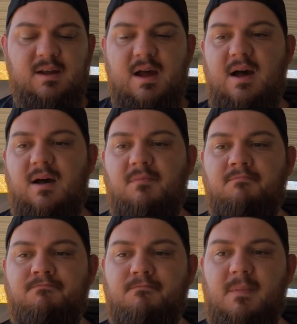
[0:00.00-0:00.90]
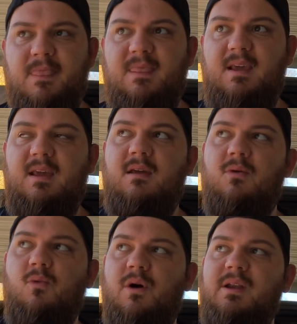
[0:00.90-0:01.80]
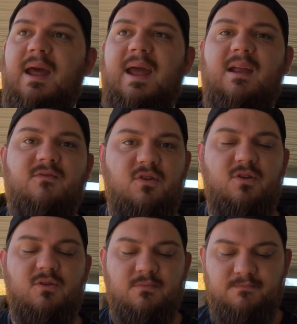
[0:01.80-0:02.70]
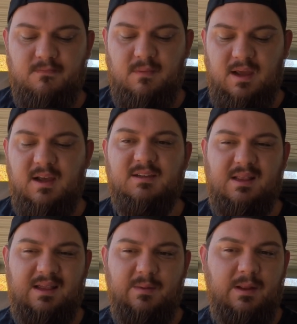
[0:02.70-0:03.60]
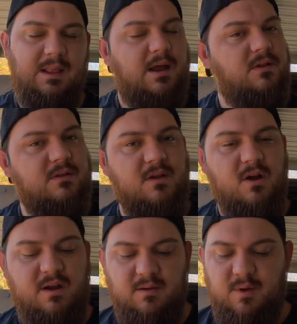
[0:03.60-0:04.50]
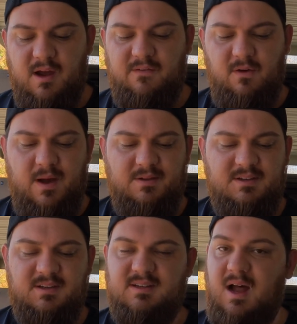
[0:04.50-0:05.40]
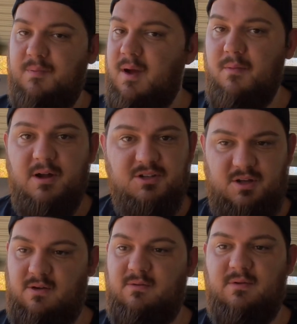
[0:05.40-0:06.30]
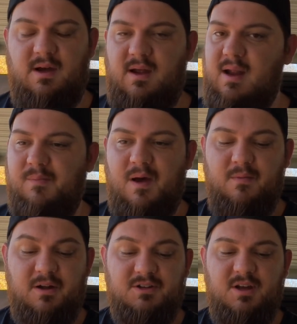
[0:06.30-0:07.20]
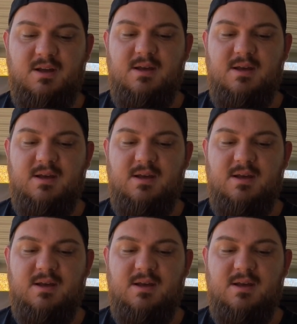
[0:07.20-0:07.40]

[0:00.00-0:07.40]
The 1:8 Vudu is a little bit lighter than the Arken by a few ounces, not by much though, not by much.